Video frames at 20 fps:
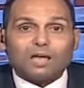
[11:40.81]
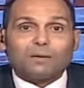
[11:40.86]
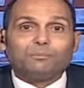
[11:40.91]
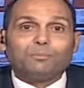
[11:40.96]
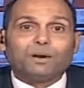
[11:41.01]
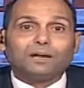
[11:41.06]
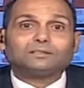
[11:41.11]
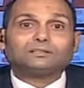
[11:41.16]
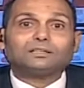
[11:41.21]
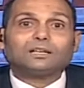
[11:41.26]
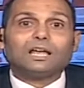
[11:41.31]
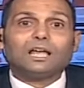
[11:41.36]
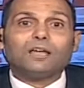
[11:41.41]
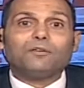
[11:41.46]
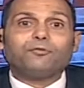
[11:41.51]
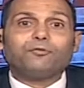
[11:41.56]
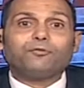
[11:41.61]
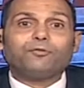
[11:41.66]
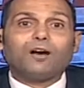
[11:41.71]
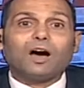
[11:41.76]
But
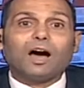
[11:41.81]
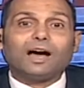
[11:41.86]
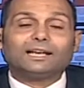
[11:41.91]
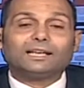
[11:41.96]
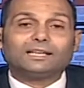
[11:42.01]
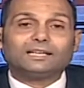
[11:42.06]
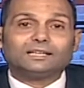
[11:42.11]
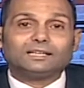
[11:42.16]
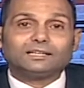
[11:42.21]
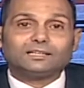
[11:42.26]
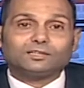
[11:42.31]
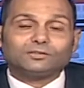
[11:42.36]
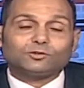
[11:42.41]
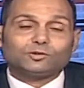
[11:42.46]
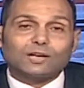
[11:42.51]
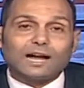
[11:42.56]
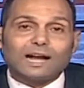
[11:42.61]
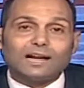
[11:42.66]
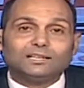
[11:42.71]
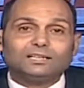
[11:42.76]
if I
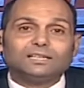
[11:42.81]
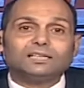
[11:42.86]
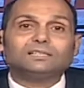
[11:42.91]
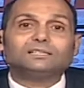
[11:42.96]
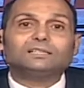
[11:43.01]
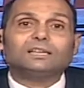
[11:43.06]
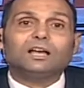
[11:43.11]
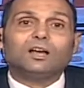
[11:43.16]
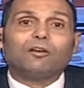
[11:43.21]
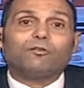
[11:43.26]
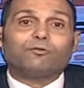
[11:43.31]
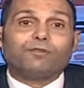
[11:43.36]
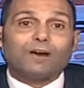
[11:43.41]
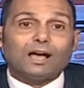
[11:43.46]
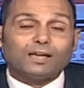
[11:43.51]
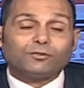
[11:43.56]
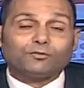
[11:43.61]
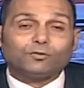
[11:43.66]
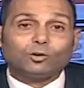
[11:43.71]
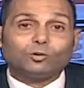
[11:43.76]
carried
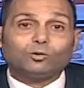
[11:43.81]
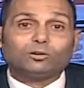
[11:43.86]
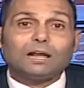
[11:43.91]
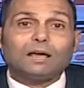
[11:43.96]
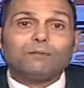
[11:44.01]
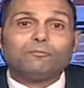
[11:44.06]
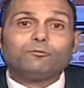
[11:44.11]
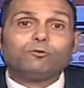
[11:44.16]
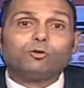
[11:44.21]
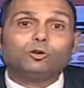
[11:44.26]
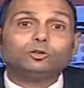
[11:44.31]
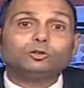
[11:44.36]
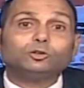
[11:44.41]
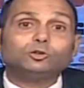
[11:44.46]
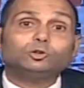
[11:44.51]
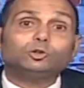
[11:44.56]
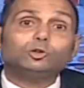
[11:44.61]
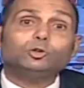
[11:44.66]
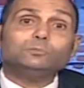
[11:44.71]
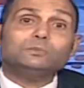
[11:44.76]
5 kilogram for
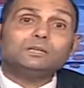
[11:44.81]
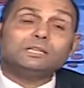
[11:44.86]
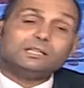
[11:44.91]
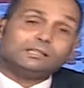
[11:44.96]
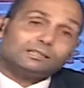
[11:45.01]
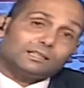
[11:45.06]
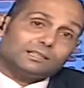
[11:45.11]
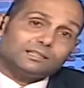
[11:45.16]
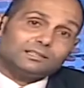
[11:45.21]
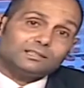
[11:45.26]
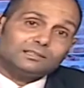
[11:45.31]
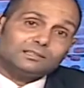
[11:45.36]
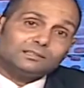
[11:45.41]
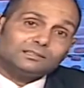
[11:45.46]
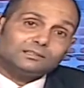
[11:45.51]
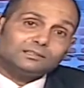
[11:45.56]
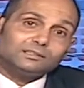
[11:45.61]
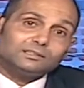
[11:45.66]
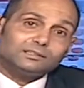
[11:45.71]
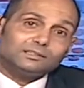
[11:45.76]
2 meters,
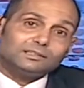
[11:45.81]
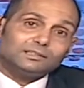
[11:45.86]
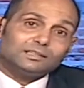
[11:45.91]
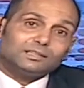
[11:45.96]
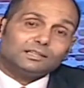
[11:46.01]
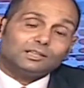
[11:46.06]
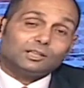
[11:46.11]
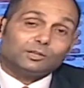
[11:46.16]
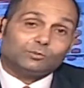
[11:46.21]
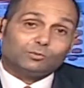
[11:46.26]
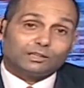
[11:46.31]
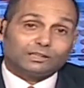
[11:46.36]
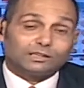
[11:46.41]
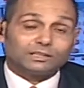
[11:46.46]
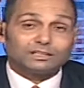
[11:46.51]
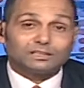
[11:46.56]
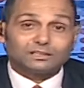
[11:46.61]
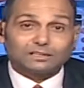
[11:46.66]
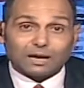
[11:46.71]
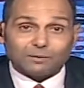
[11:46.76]
the work
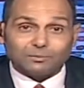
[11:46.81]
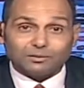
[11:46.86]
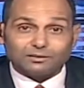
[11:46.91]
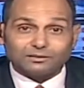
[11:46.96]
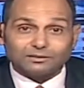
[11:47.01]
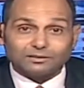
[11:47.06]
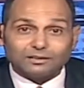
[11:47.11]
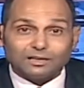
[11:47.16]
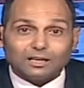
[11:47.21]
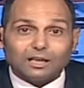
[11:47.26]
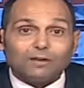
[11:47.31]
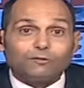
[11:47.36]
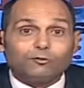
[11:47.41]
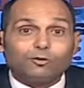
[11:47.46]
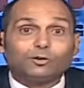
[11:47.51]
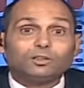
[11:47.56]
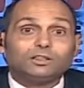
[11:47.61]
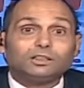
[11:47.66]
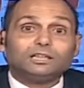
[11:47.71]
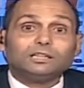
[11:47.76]
is doubled.
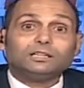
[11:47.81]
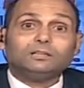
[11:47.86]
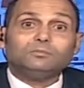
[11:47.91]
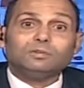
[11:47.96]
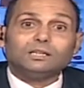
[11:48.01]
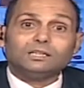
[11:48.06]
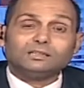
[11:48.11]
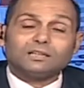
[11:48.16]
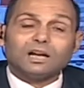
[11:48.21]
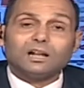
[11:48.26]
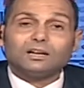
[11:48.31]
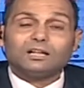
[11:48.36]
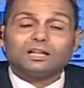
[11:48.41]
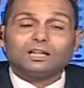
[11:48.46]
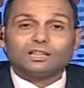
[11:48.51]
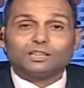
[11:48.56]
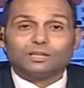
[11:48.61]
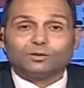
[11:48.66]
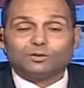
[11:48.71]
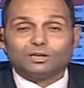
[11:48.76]
For 3 meter,
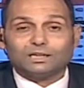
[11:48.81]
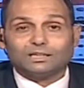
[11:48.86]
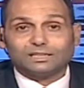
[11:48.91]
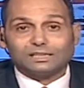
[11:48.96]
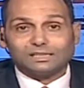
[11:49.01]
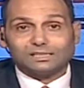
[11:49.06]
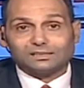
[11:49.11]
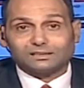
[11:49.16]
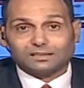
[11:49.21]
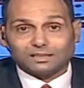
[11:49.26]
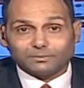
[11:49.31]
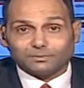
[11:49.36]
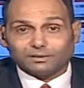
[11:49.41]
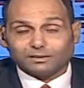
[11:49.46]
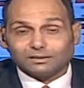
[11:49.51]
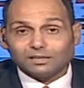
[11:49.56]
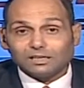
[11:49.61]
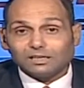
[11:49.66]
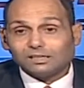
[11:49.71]
the work is tripled.